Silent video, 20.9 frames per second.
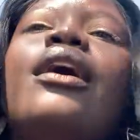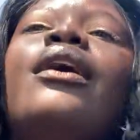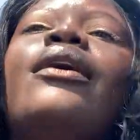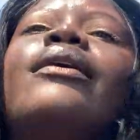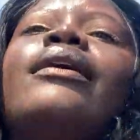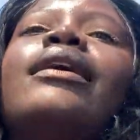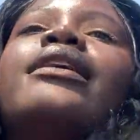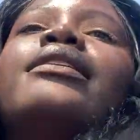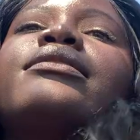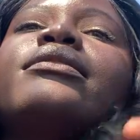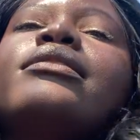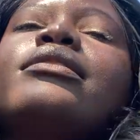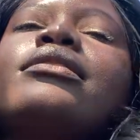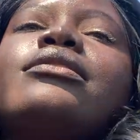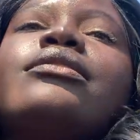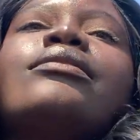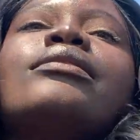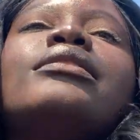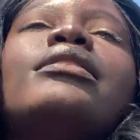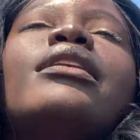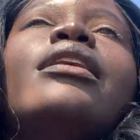Okay, so this
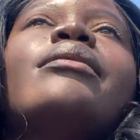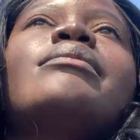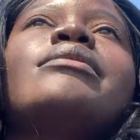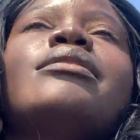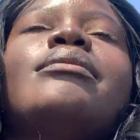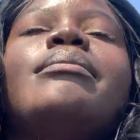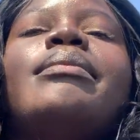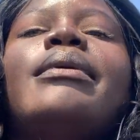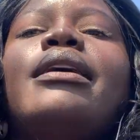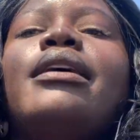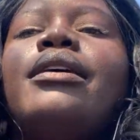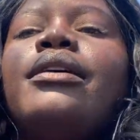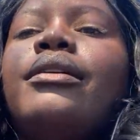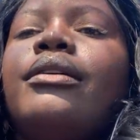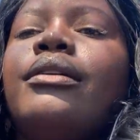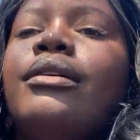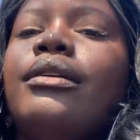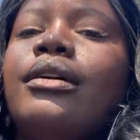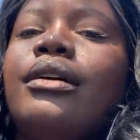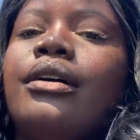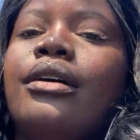story time is
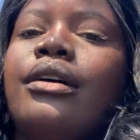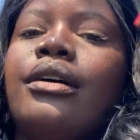about